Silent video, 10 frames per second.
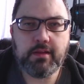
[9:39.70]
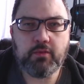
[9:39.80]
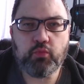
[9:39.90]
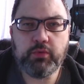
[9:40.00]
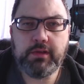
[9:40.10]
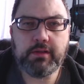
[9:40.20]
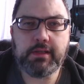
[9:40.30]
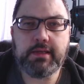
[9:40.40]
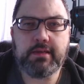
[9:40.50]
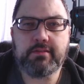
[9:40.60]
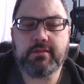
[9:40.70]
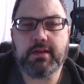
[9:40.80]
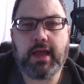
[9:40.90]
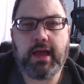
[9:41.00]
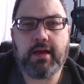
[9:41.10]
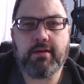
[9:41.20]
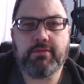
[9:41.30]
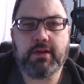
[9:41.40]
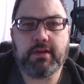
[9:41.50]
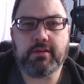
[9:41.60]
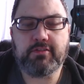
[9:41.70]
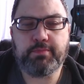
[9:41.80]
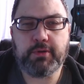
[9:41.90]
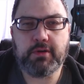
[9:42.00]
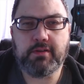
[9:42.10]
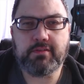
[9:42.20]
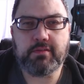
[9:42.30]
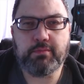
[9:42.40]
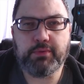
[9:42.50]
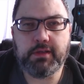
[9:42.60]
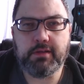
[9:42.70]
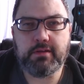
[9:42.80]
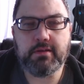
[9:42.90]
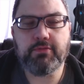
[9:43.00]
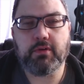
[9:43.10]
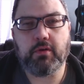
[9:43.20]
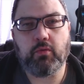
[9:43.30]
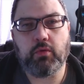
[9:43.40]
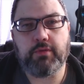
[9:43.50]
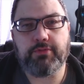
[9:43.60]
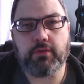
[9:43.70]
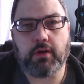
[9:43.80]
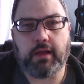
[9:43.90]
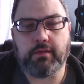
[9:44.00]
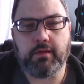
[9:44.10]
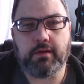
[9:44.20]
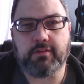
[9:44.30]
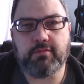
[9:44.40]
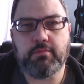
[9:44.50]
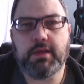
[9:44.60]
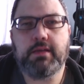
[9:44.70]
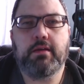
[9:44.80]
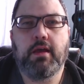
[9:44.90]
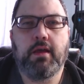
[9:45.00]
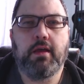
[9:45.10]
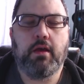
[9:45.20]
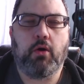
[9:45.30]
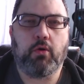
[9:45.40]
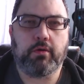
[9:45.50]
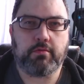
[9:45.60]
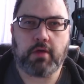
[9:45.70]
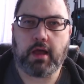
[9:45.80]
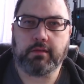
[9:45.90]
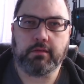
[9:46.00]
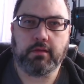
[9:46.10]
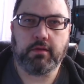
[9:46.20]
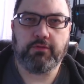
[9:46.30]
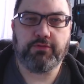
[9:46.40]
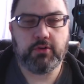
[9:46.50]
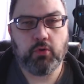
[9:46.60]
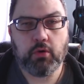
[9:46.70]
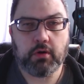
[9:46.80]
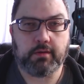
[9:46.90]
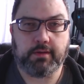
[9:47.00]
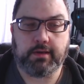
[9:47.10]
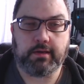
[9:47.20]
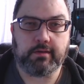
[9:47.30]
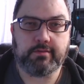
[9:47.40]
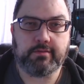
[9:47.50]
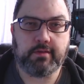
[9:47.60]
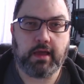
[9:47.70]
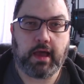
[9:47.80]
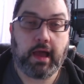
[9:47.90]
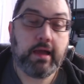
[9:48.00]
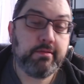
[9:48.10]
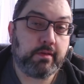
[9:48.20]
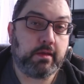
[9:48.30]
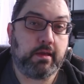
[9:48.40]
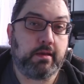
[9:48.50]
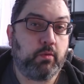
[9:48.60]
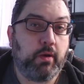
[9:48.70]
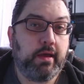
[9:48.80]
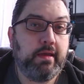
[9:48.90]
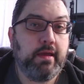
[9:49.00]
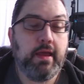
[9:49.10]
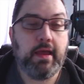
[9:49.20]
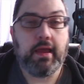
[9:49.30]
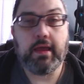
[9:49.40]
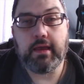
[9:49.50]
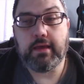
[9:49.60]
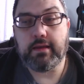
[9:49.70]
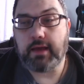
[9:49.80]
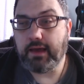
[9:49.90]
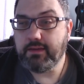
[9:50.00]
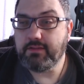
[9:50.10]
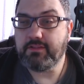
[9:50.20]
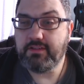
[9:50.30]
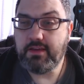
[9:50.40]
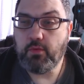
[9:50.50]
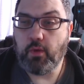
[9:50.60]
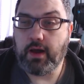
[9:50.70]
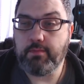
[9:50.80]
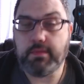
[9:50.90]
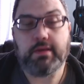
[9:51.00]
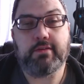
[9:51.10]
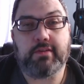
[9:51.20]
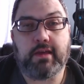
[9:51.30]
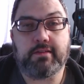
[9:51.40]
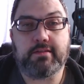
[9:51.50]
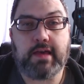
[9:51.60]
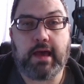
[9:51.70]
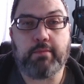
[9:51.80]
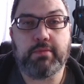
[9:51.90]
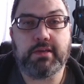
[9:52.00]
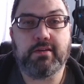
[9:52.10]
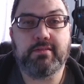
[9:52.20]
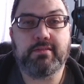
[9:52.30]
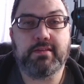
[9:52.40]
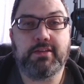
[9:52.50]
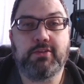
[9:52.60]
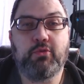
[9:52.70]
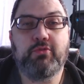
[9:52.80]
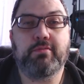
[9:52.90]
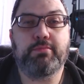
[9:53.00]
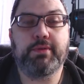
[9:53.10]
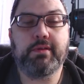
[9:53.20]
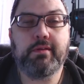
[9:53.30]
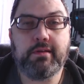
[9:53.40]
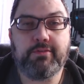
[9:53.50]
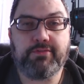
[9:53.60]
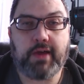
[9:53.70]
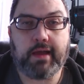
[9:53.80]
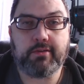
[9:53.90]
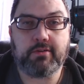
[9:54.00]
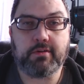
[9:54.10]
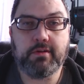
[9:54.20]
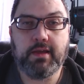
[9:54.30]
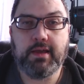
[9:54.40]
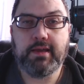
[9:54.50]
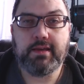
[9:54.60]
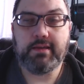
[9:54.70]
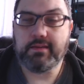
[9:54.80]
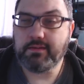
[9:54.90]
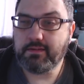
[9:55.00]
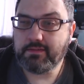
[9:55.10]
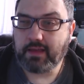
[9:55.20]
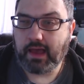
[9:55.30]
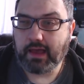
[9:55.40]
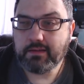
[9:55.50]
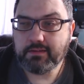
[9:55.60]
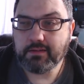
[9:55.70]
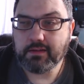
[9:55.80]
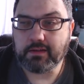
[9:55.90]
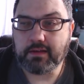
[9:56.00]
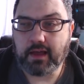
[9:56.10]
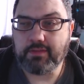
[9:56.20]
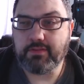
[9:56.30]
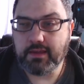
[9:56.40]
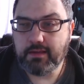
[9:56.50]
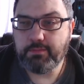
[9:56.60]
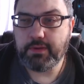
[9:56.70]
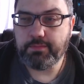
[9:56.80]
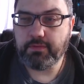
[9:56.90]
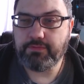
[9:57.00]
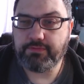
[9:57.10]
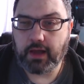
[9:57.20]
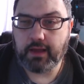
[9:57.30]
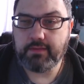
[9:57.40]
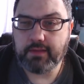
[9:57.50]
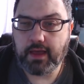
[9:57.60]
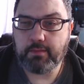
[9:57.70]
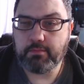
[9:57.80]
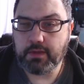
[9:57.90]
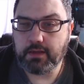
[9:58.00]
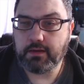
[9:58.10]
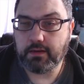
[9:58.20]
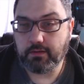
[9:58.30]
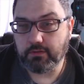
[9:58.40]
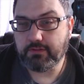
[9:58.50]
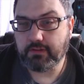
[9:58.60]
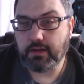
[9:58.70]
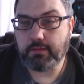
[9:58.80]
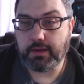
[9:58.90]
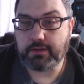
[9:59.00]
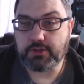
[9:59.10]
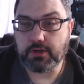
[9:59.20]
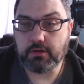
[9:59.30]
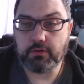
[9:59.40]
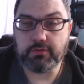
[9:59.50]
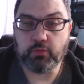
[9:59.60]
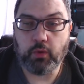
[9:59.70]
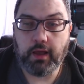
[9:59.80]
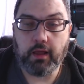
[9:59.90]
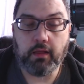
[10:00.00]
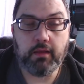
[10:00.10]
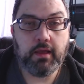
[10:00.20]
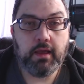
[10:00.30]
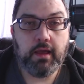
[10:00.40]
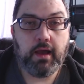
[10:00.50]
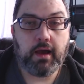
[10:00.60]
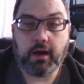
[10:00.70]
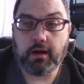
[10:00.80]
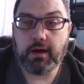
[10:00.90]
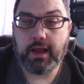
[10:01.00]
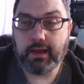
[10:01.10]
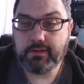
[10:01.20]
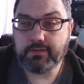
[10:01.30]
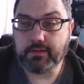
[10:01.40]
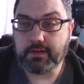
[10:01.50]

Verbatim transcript: really is going to have an experience completely different if they're on Linux Mint or they're on Fedora Linux, I think anyway. And I can see why Mint is at the top, because the usability factor is excellent. I think people find that Mint, and it looks like Manjaro as well, are excellent.